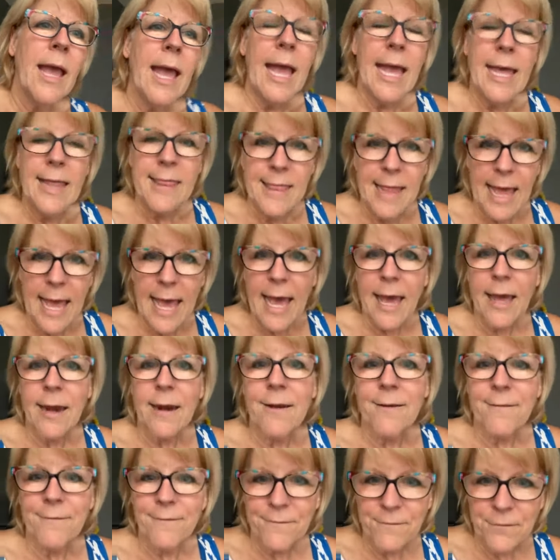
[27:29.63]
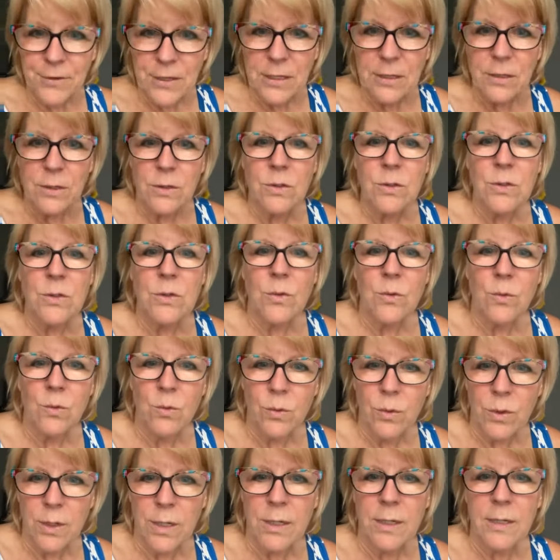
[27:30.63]
And that feels
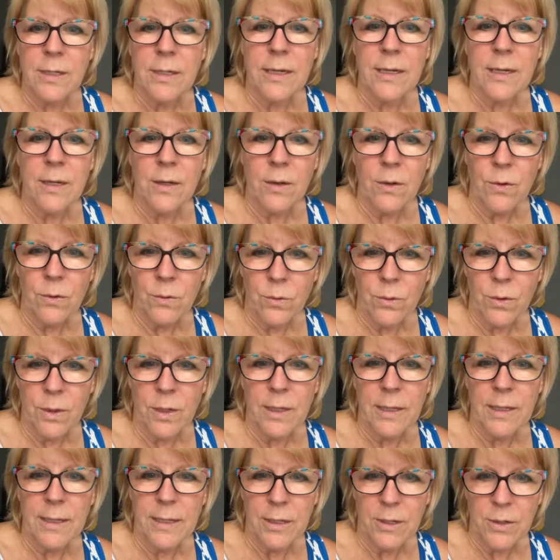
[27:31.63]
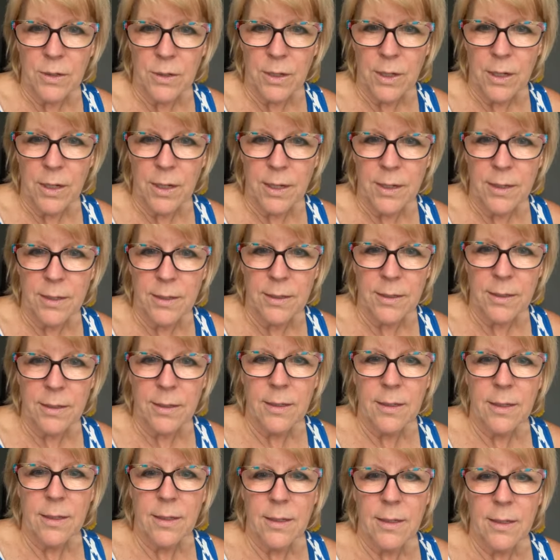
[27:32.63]
really, really good.
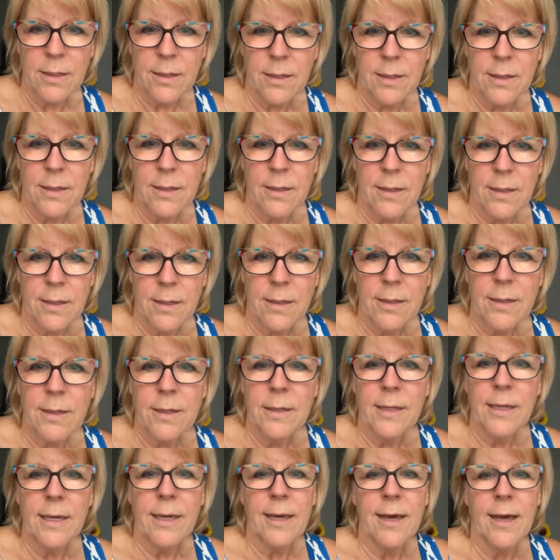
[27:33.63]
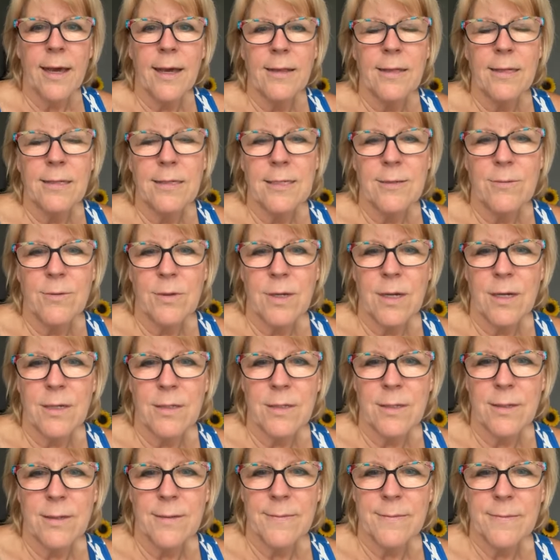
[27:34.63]
Yeah, let's see what you guys...